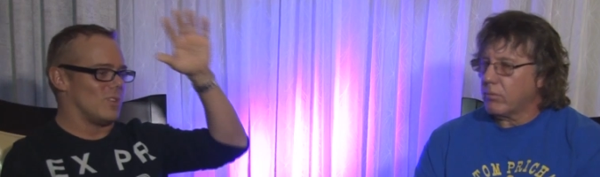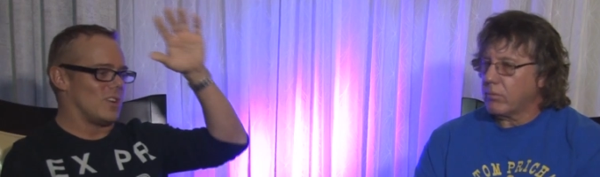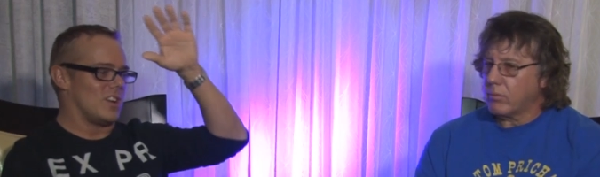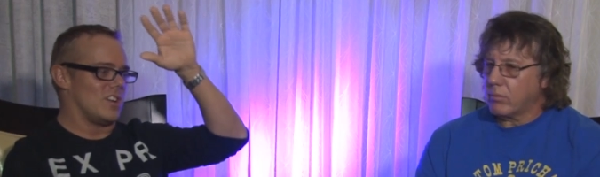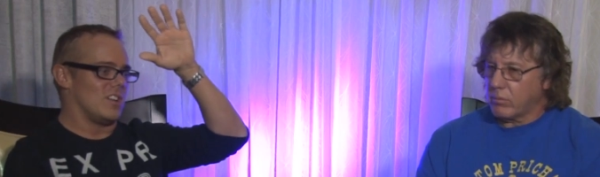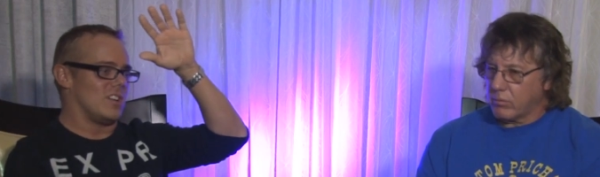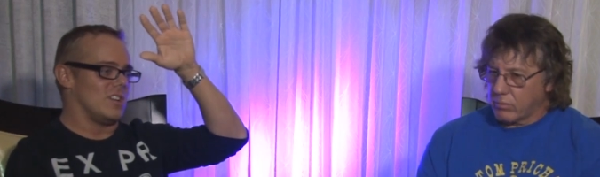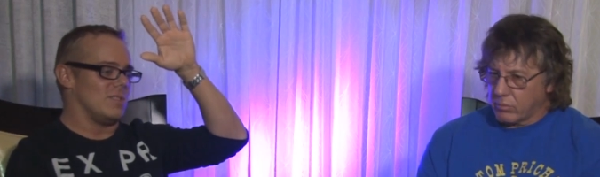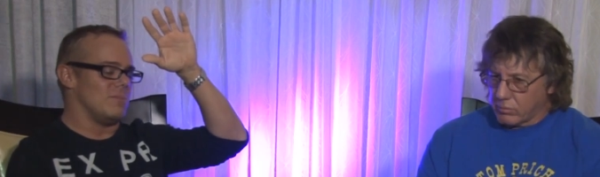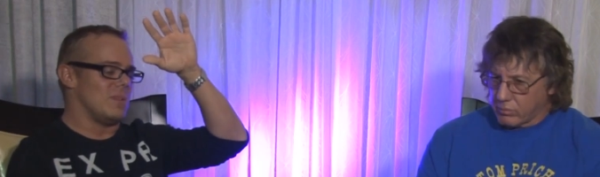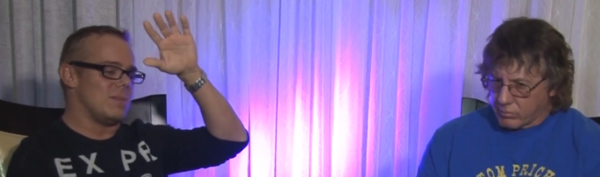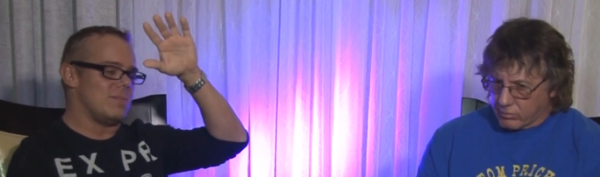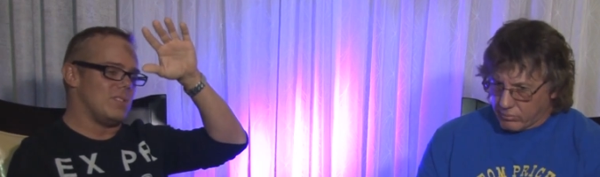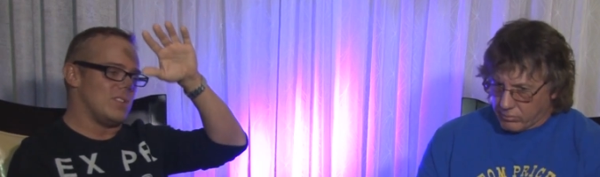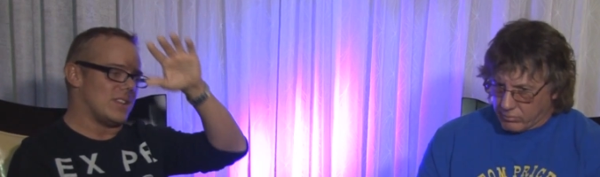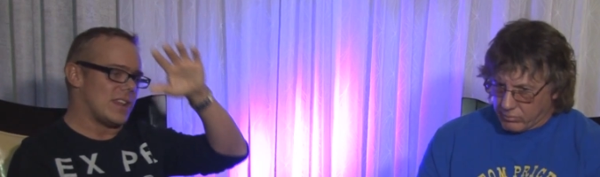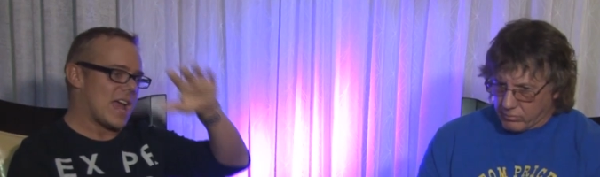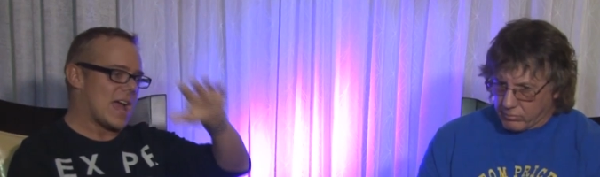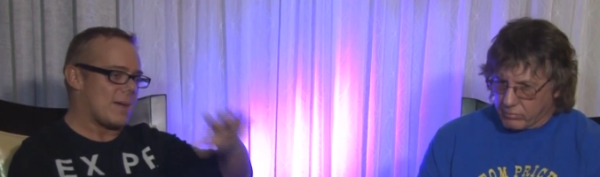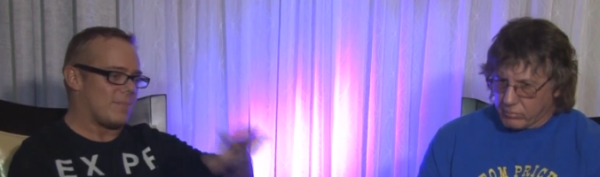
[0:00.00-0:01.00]
Speaker 1: where maybe
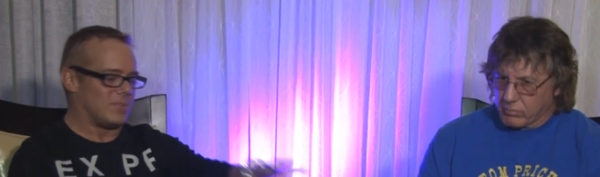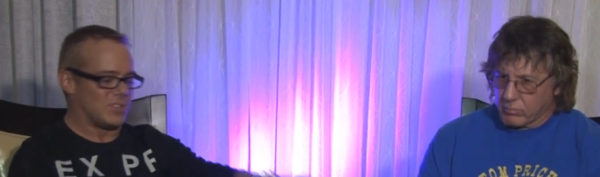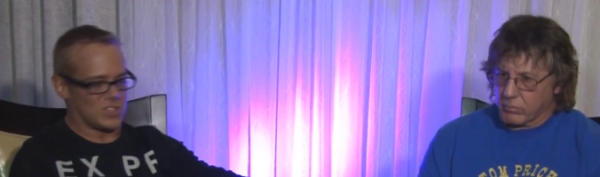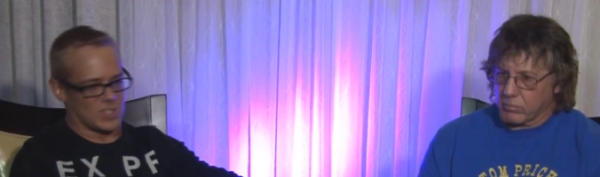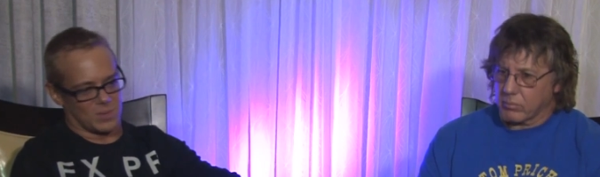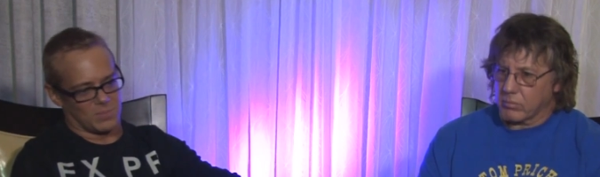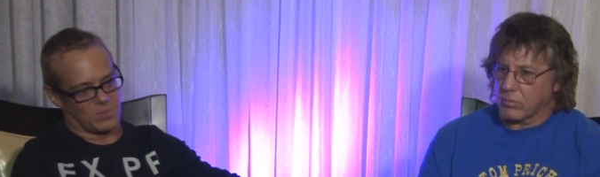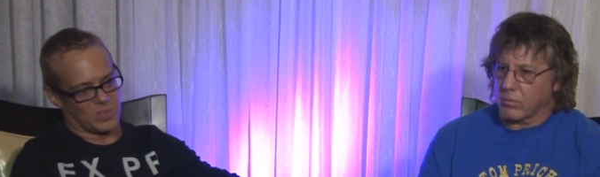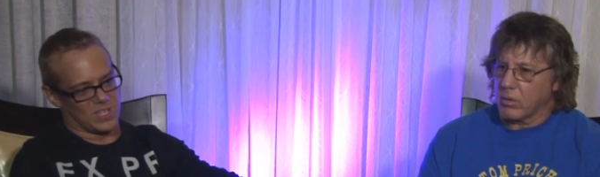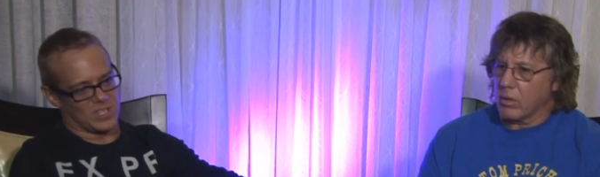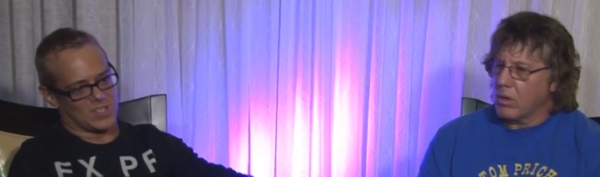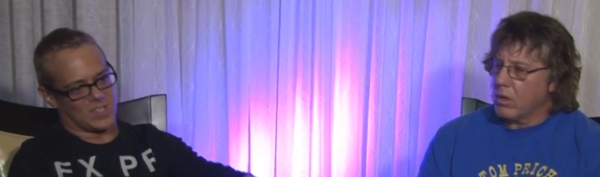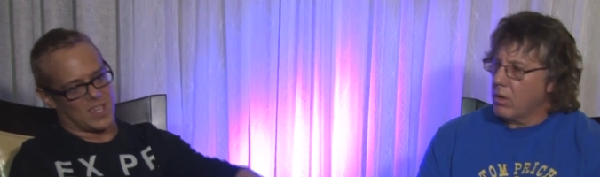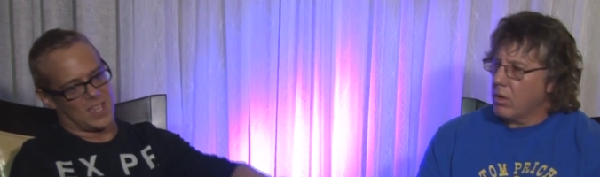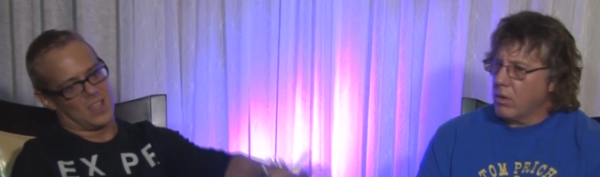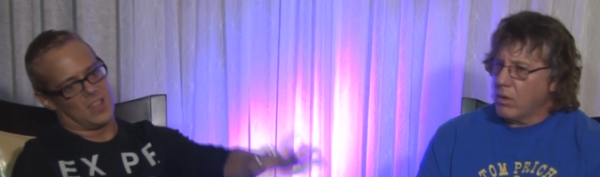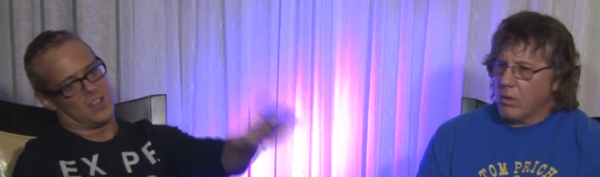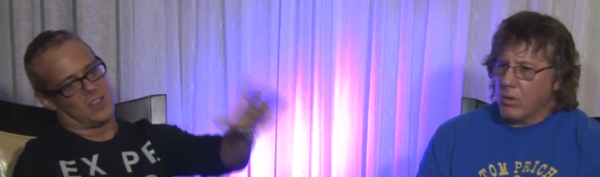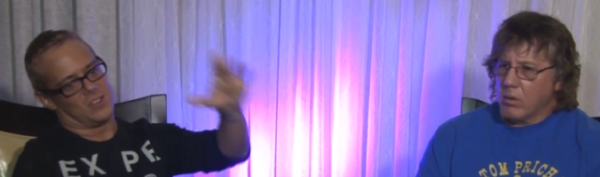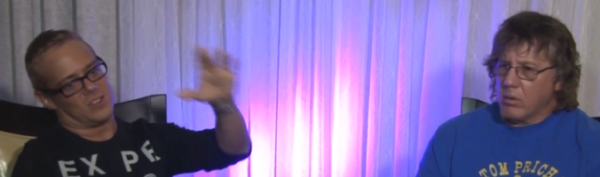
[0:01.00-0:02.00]
it happened someplace
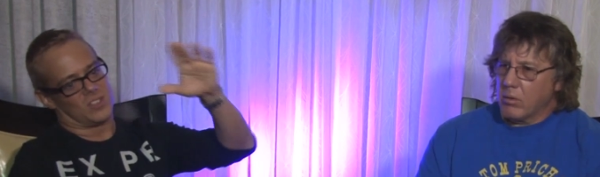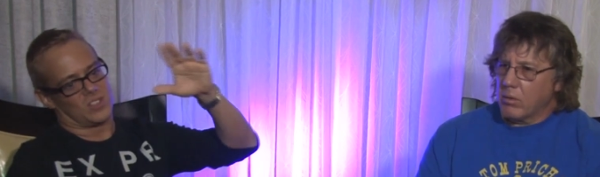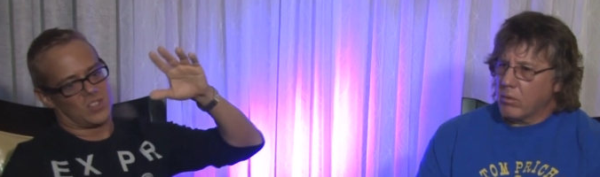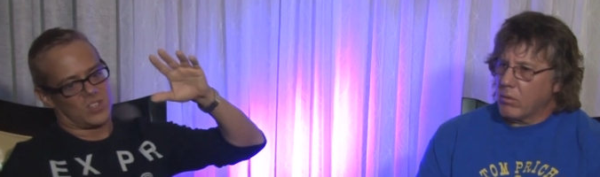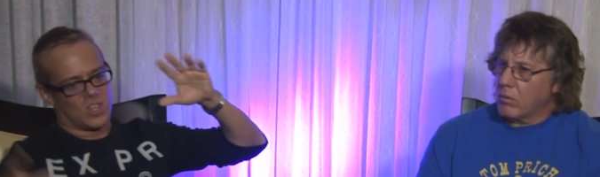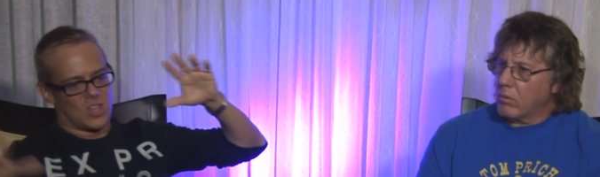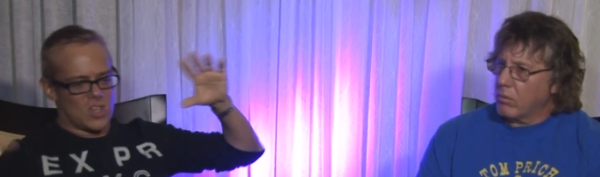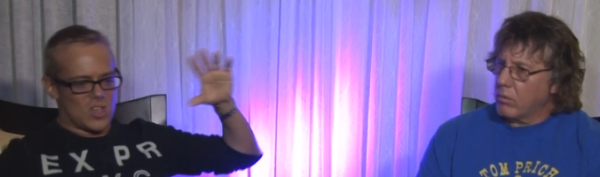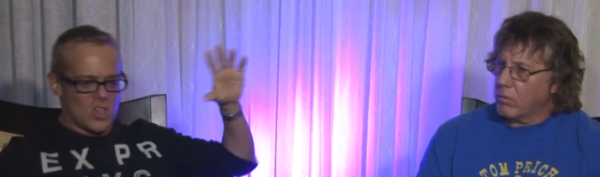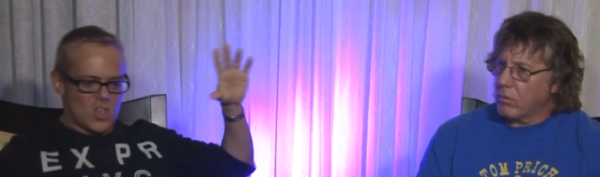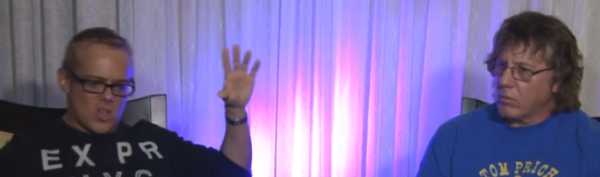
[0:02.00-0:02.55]
else.